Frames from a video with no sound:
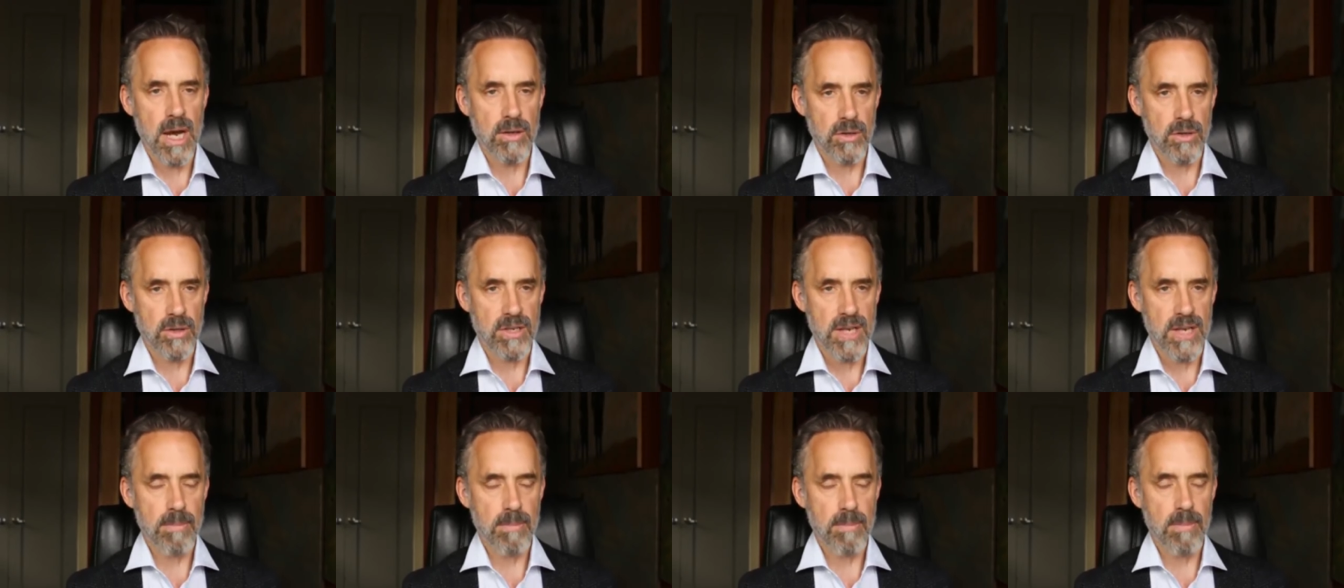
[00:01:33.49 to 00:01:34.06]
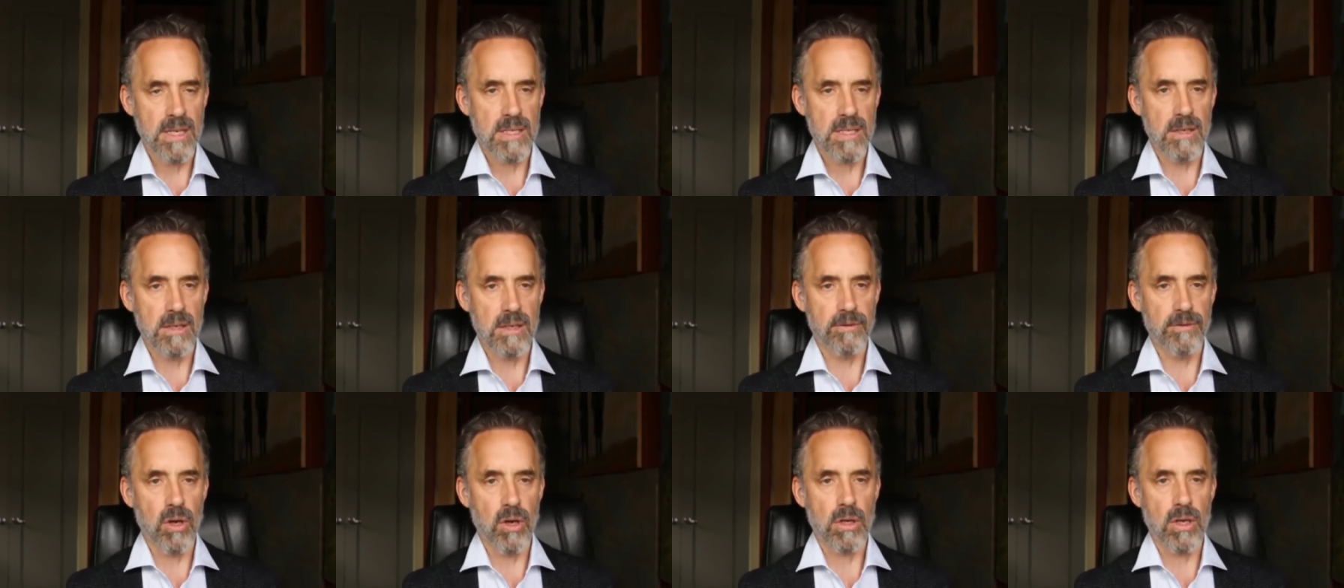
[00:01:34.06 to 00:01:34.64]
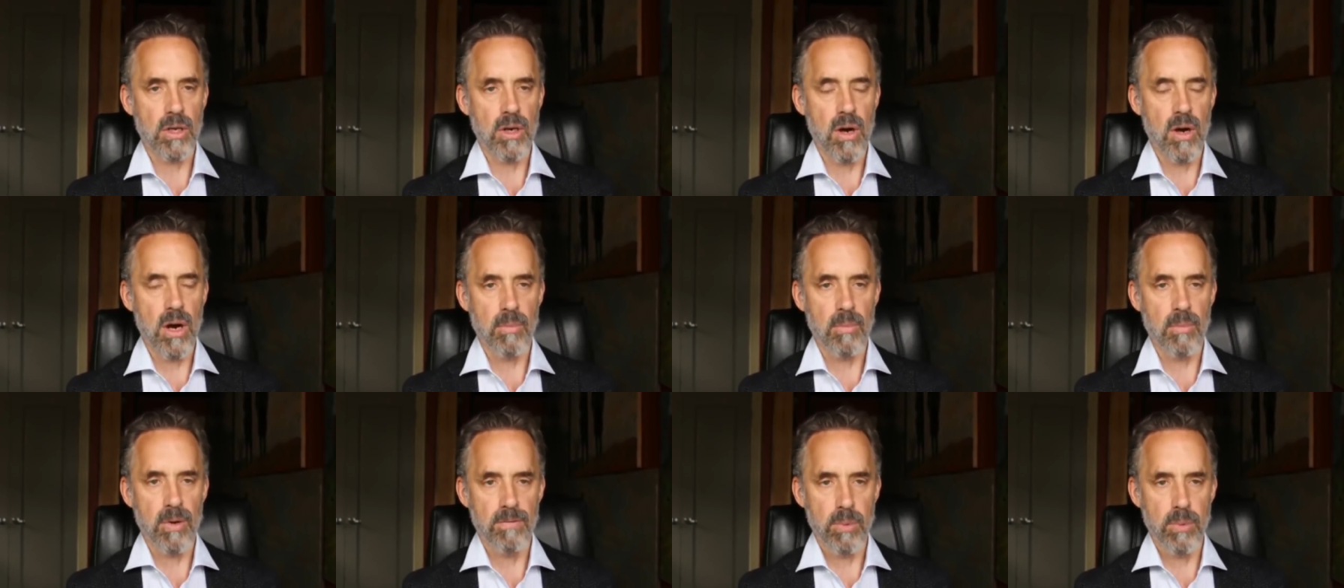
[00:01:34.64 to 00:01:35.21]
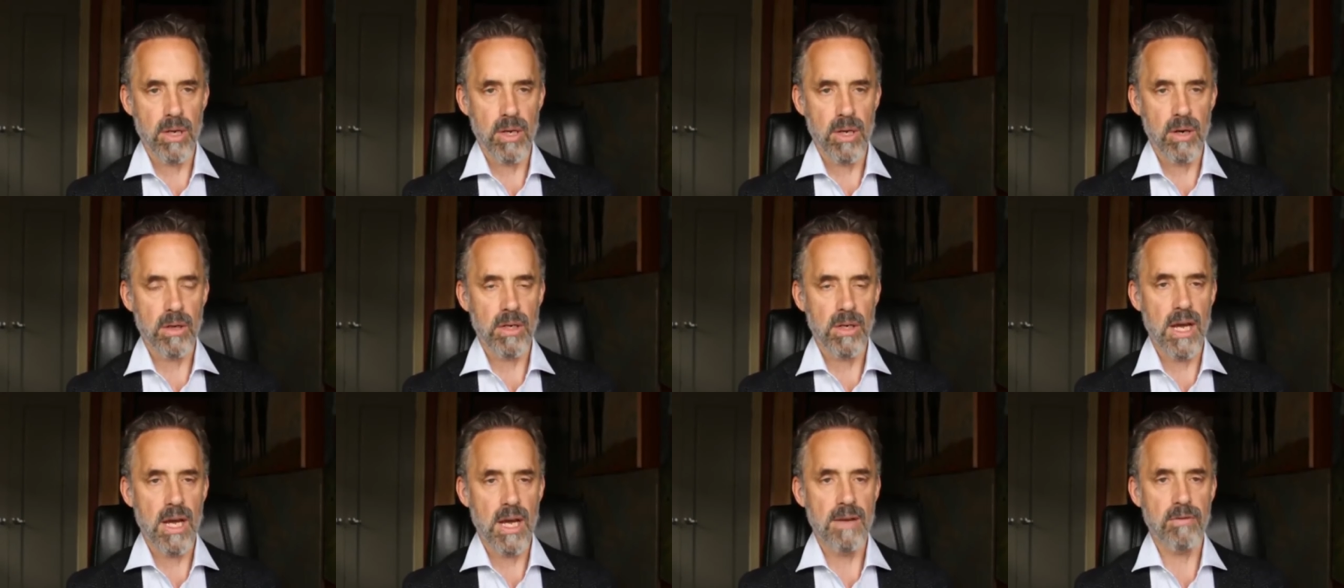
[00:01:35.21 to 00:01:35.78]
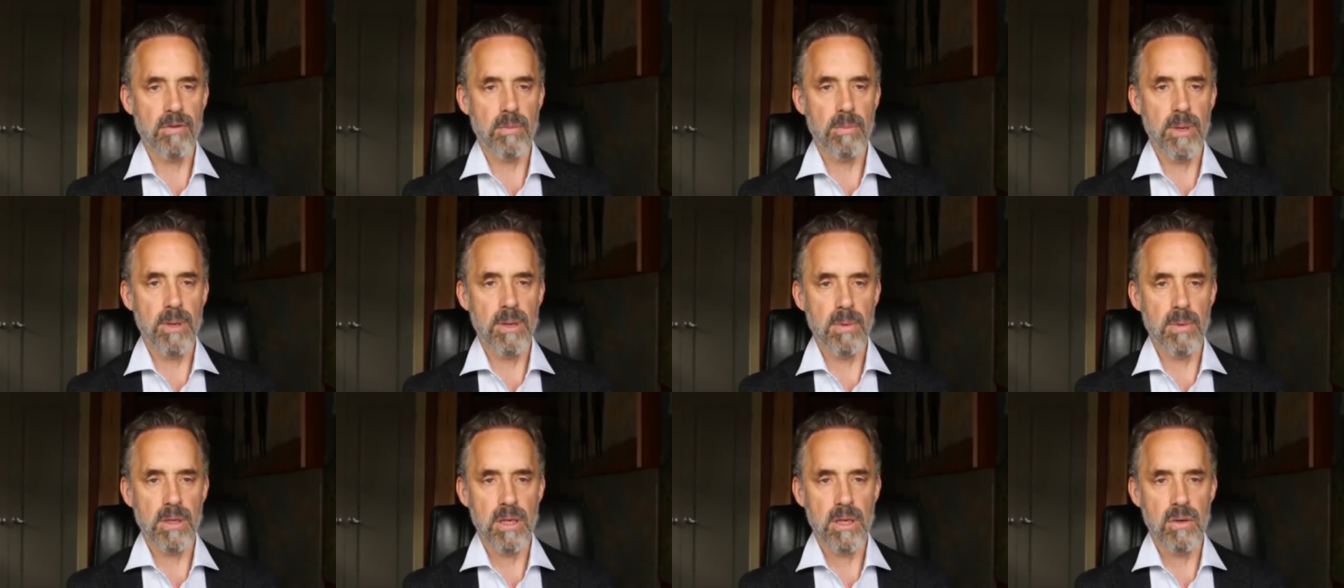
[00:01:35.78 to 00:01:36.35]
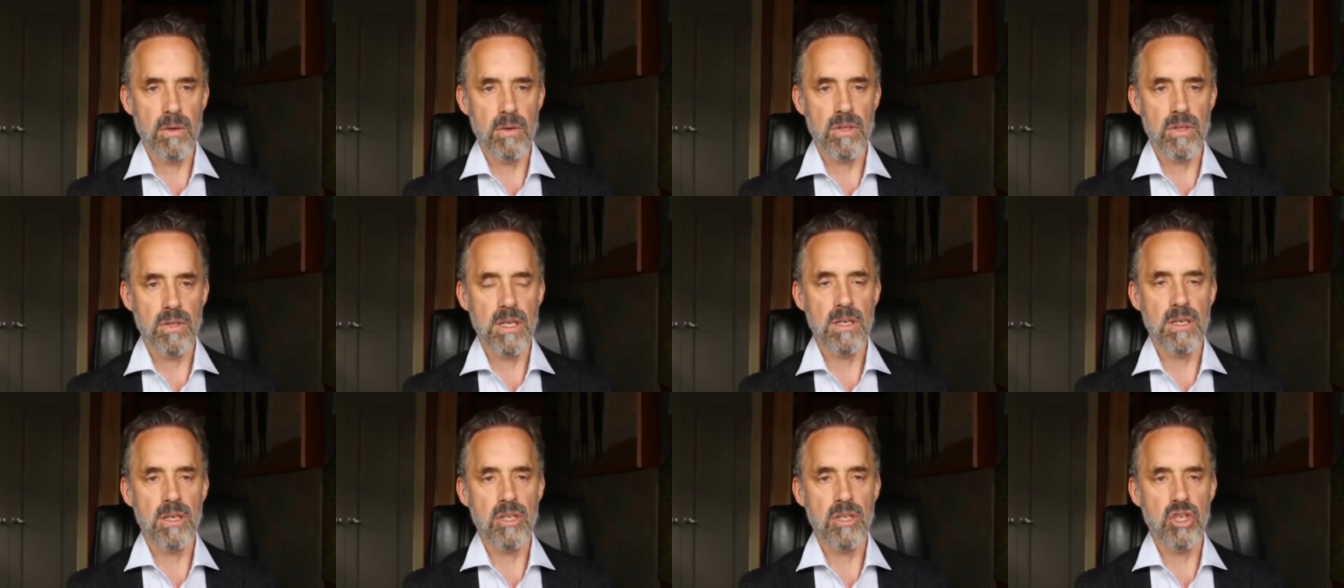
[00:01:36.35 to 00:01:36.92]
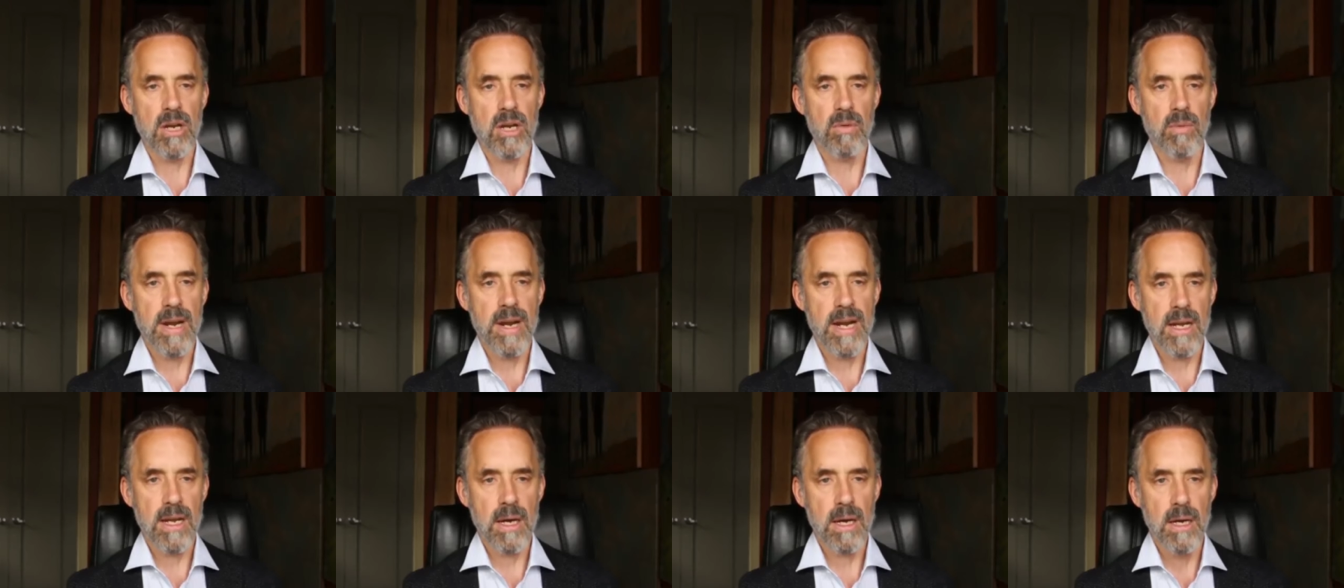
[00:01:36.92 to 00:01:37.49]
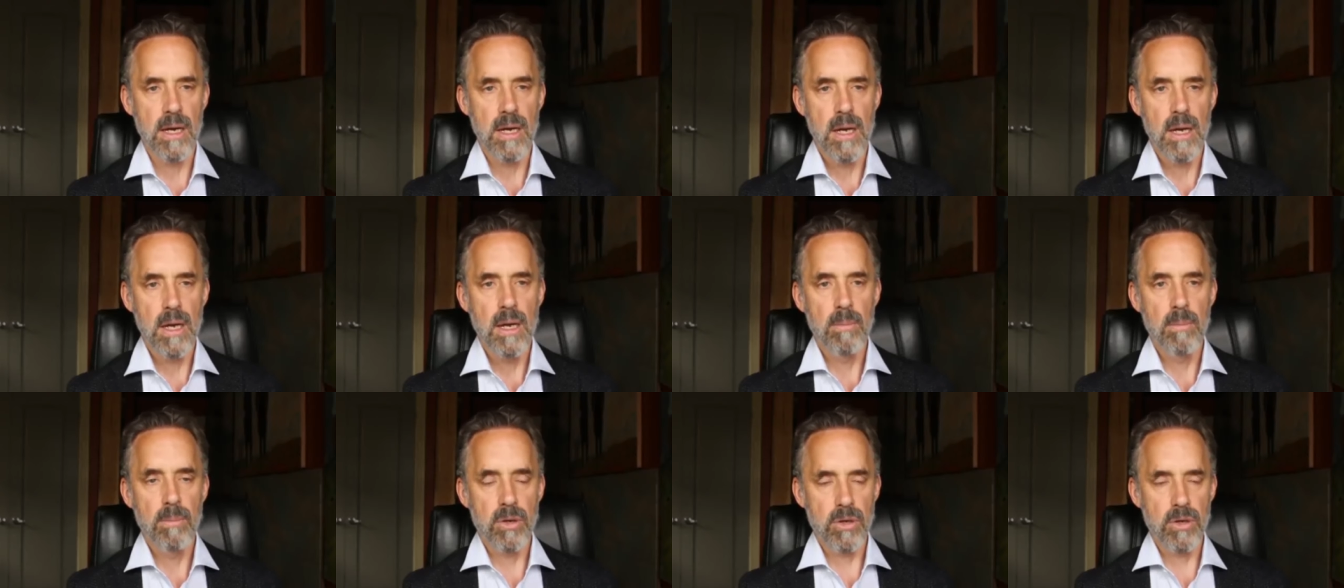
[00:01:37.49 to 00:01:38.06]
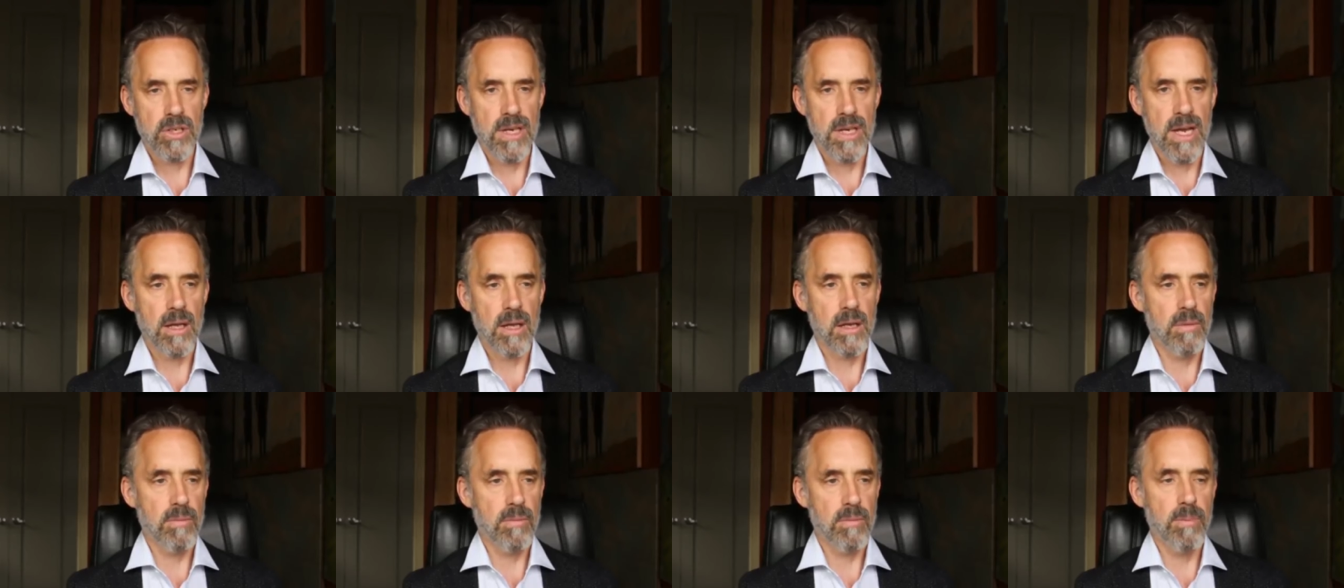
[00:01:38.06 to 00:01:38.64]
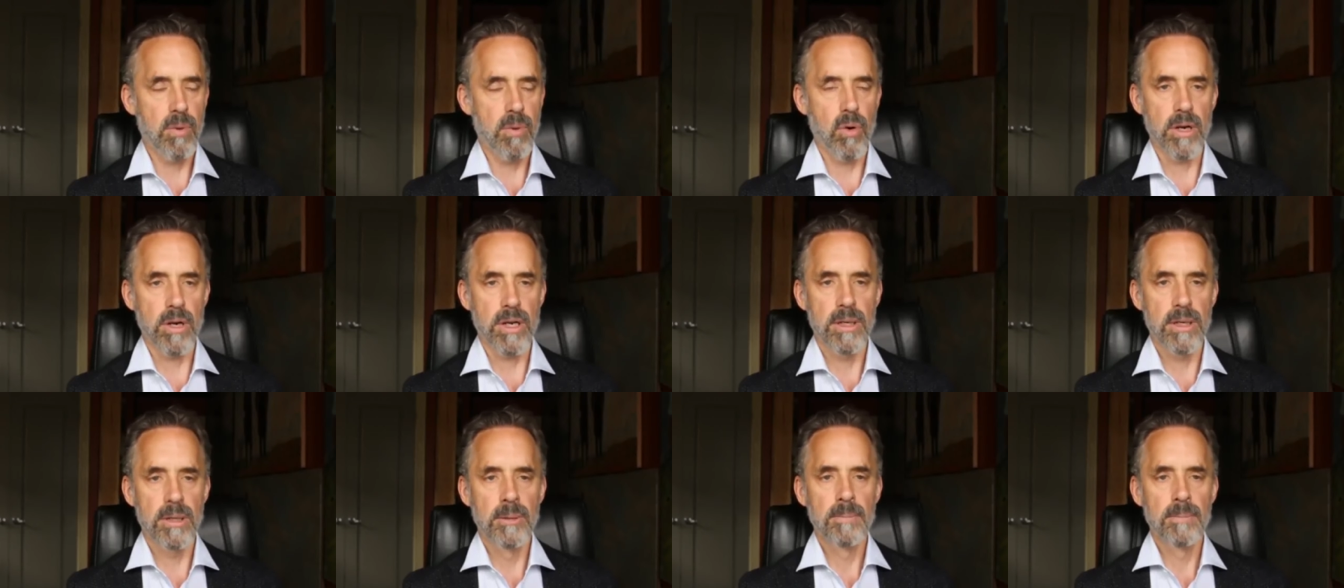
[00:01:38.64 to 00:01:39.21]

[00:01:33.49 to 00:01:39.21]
understandmyself.com. We've put it online for people to use and to generate a personality report.